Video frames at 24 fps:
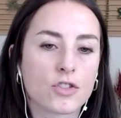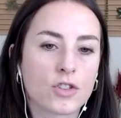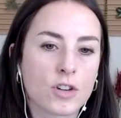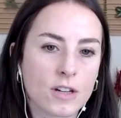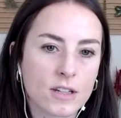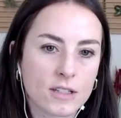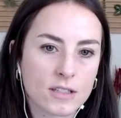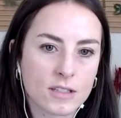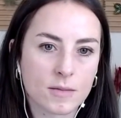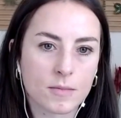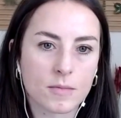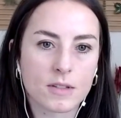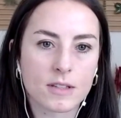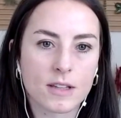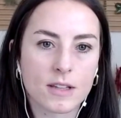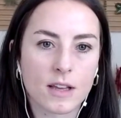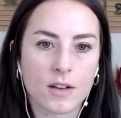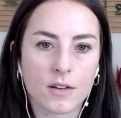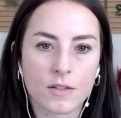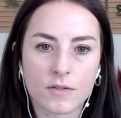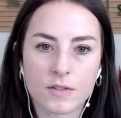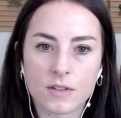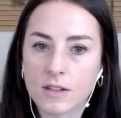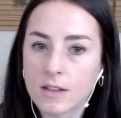trust
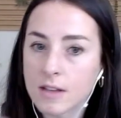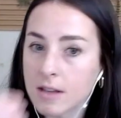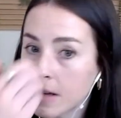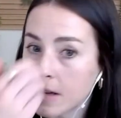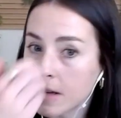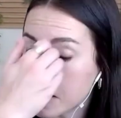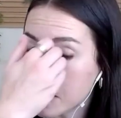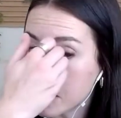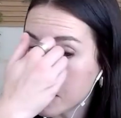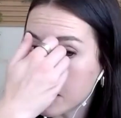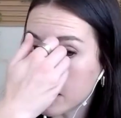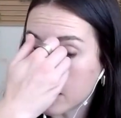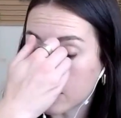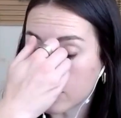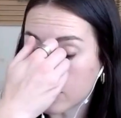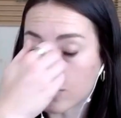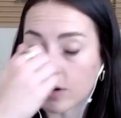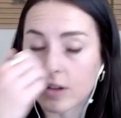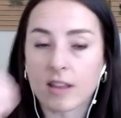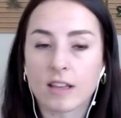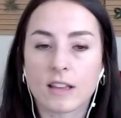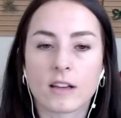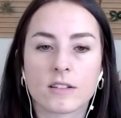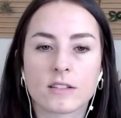themselves? Is there
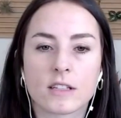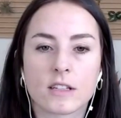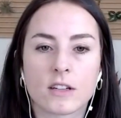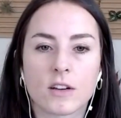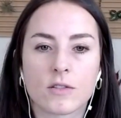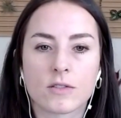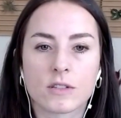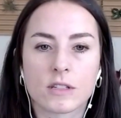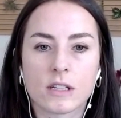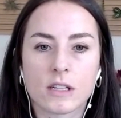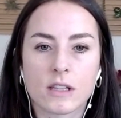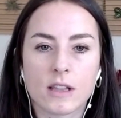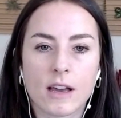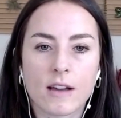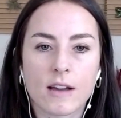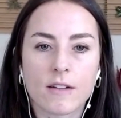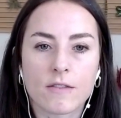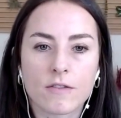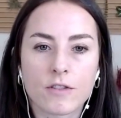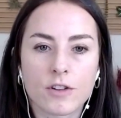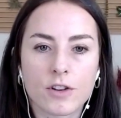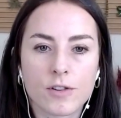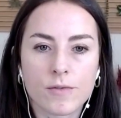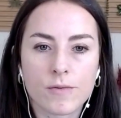anything else that goes into that
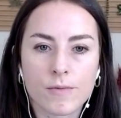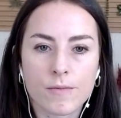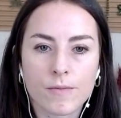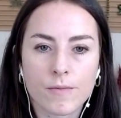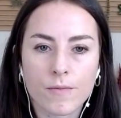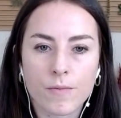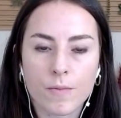for you?